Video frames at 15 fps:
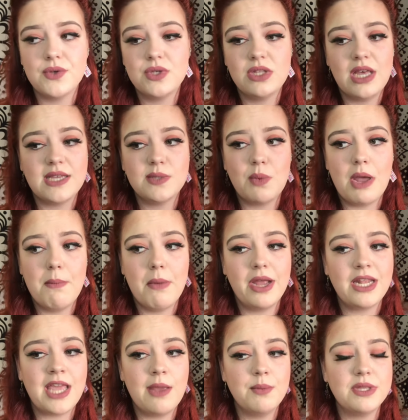so that's why mine
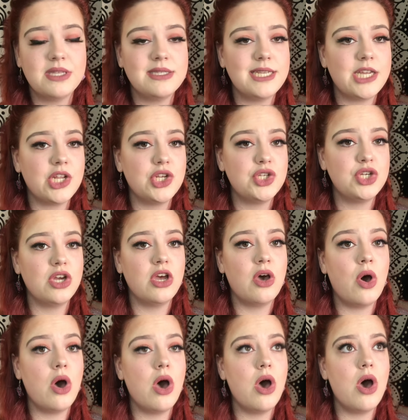came with a signature
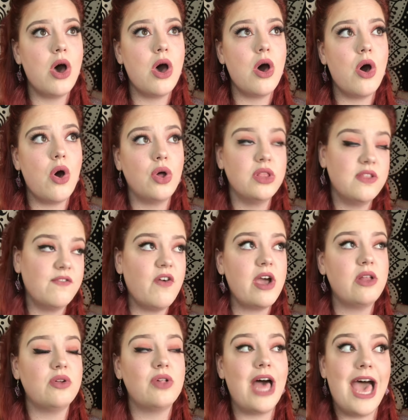on the
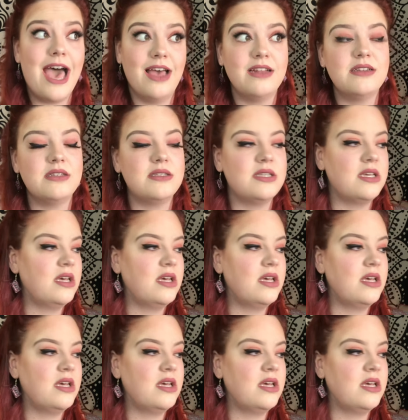vinyl and